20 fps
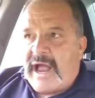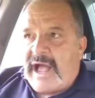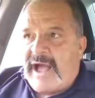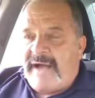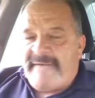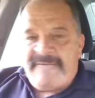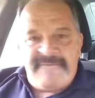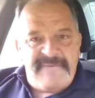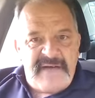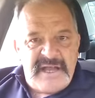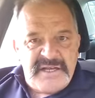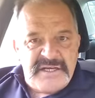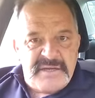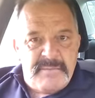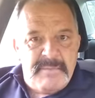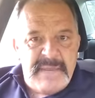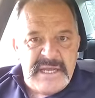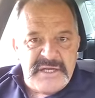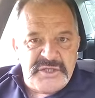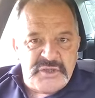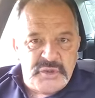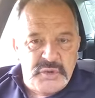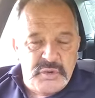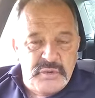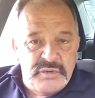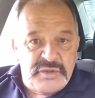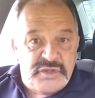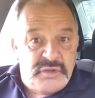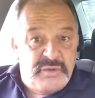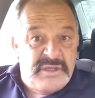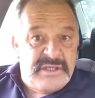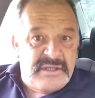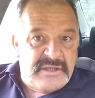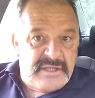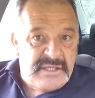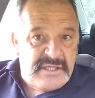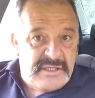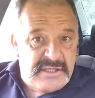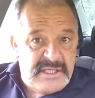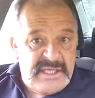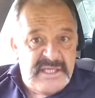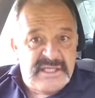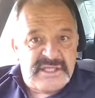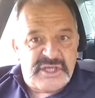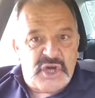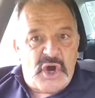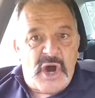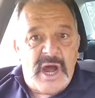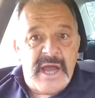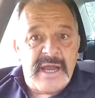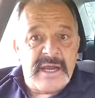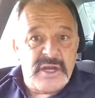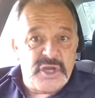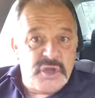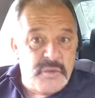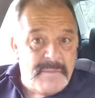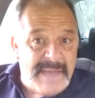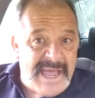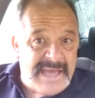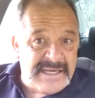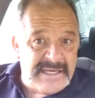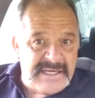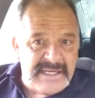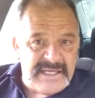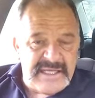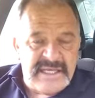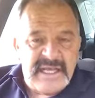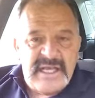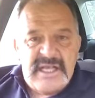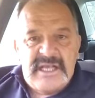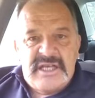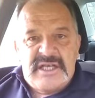are fundamental to the entire humanity.